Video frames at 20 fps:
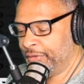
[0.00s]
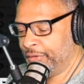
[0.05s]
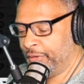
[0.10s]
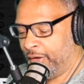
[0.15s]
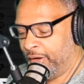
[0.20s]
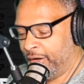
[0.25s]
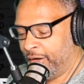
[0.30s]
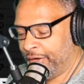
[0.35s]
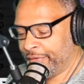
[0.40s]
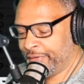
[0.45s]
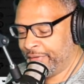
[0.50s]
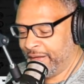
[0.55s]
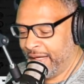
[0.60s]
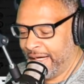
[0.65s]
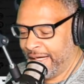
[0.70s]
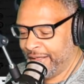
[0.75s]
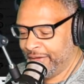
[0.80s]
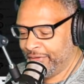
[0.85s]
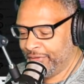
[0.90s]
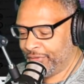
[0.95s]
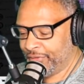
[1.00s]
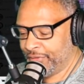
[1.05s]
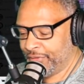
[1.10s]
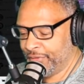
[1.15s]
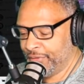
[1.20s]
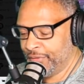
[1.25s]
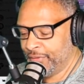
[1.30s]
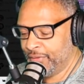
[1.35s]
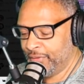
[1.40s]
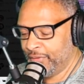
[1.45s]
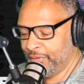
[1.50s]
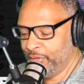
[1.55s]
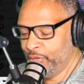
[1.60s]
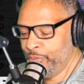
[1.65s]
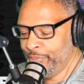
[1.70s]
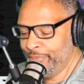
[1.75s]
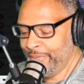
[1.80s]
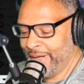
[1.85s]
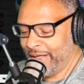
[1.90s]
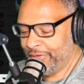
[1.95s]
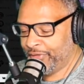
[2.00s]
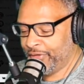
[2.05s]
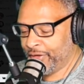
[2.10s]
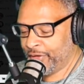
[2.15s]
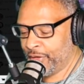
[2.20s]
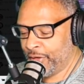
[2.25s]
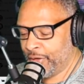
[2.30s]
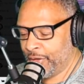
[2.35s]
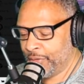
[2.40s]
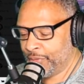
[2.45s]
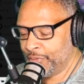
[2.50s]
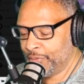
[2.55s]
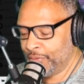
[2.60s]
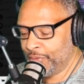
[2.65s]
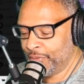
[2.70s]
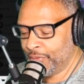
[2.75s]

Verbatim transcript: All thanks. New Mexico.